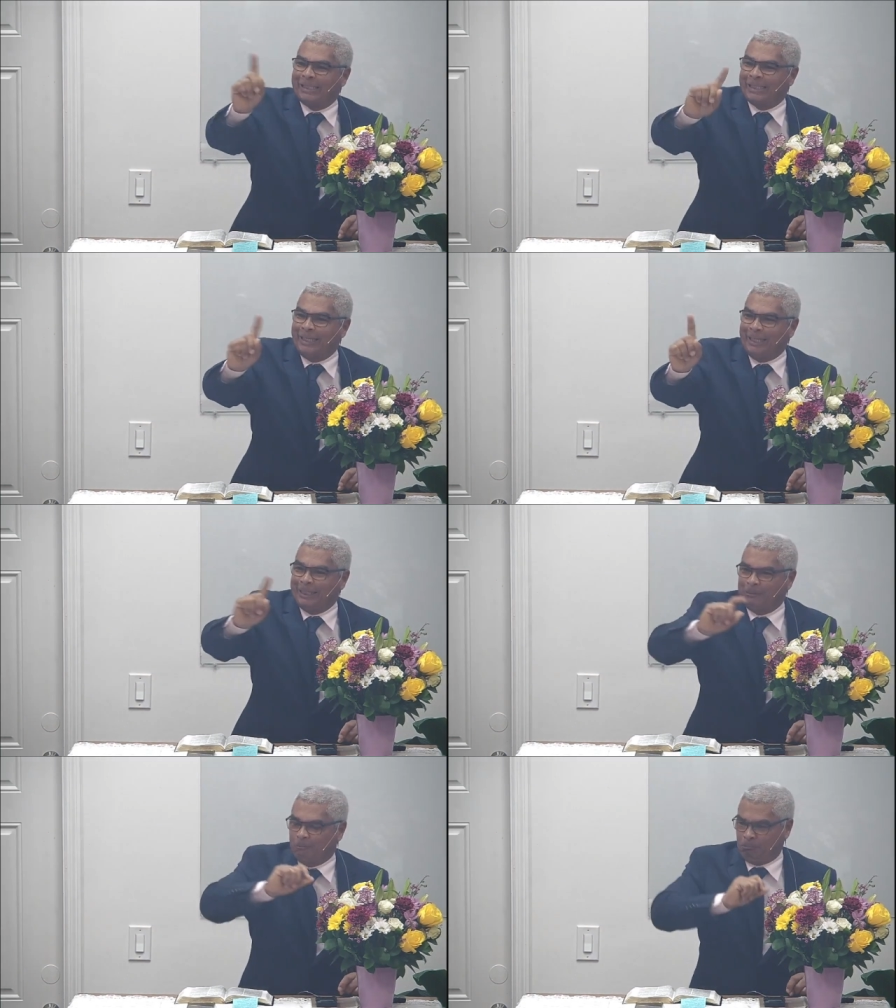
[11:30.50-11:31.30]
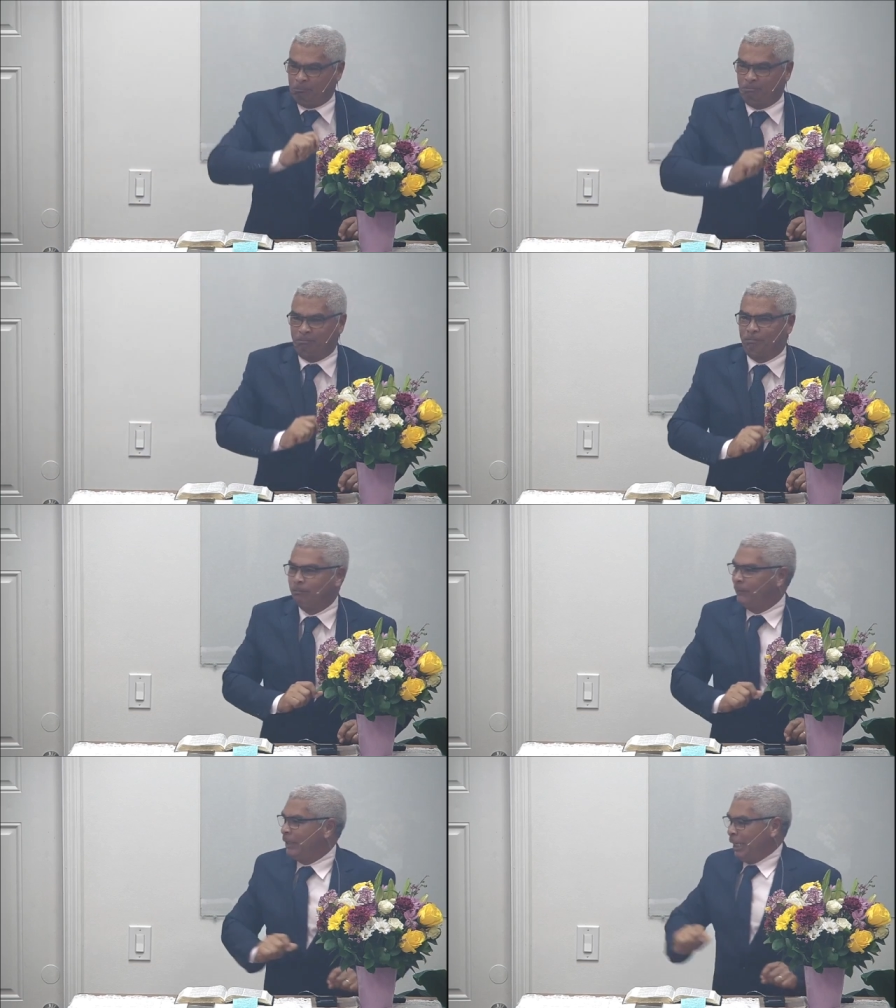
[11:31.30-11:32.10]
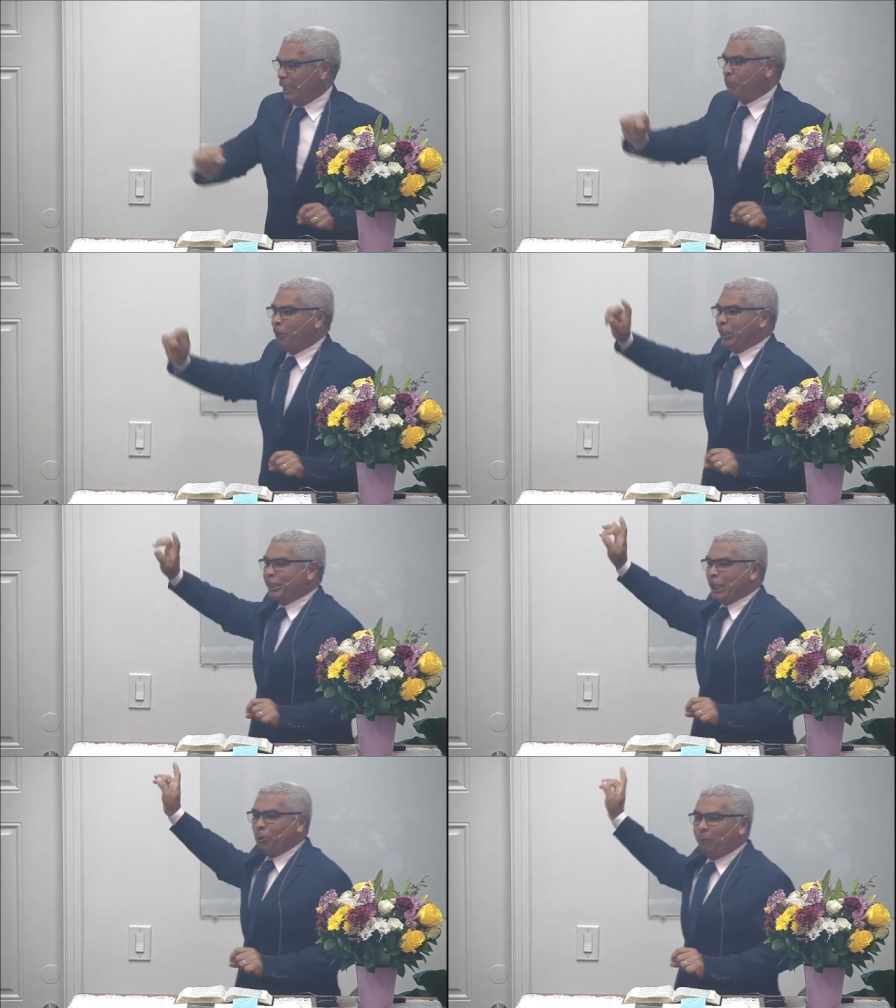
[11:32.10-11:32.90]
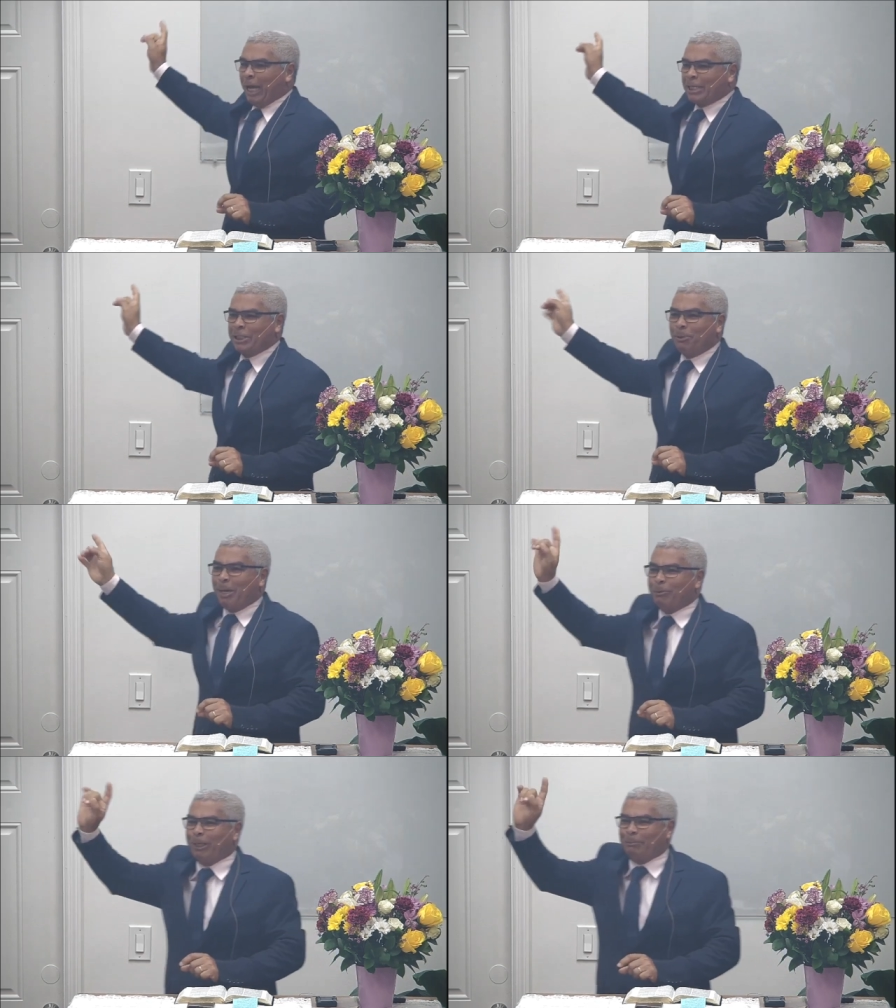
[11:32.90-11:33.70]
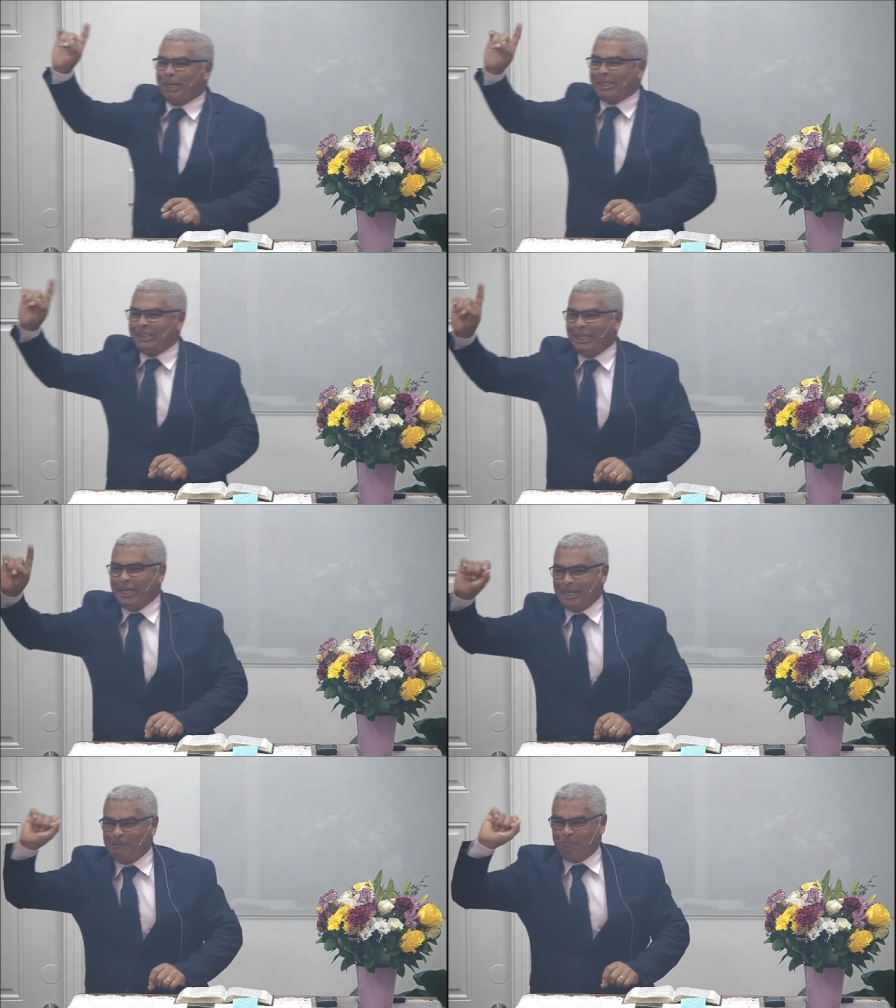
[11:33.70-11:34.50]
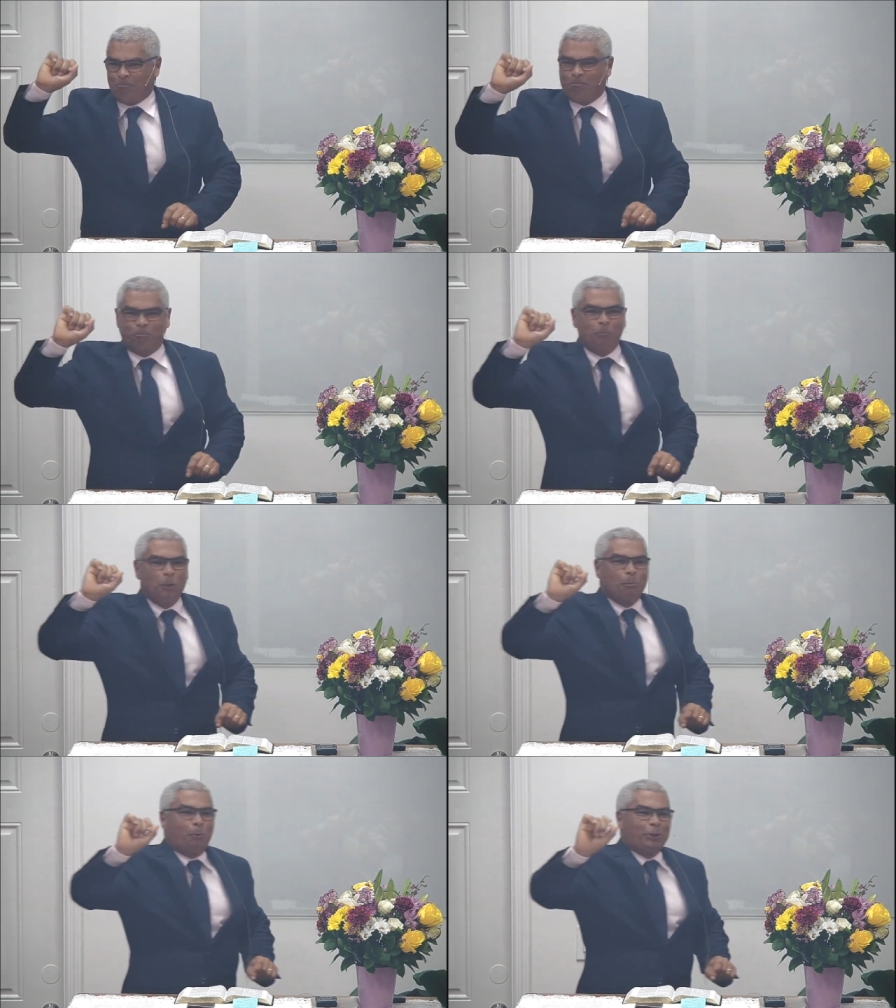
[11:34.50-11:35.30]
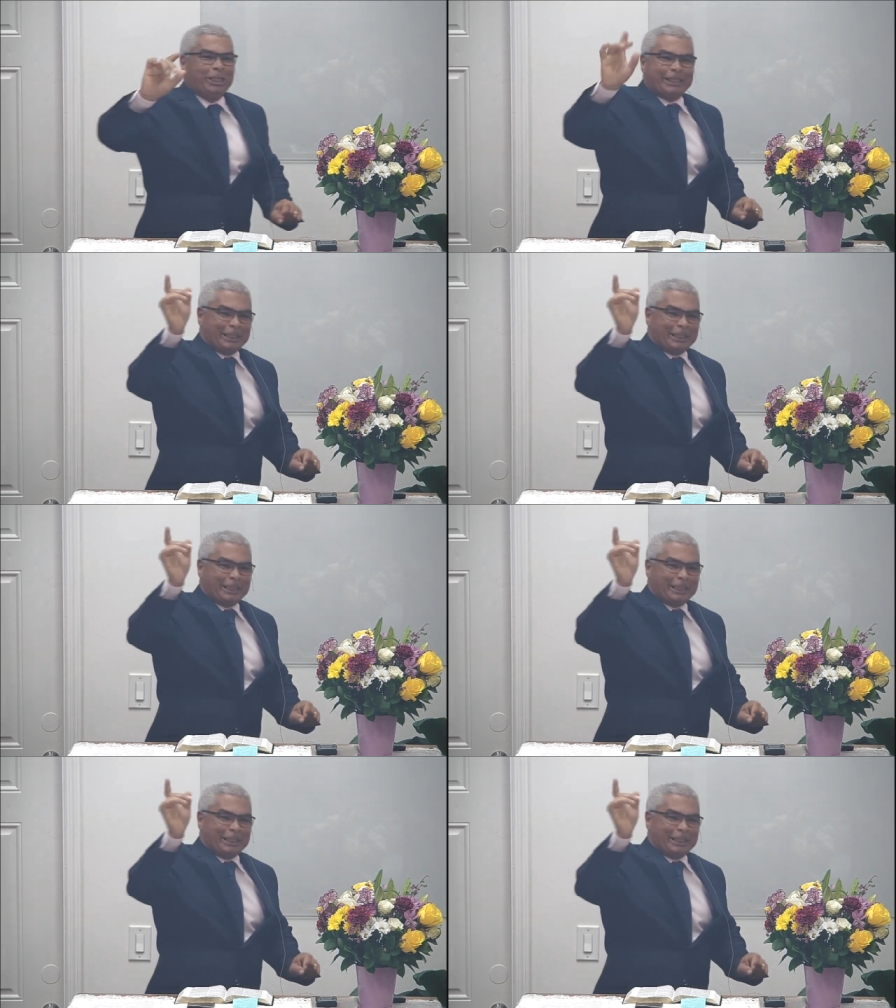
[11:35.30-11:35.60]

was in Syria, but she was not Syrian. She could have been in Brazil, but she's not Brazilian.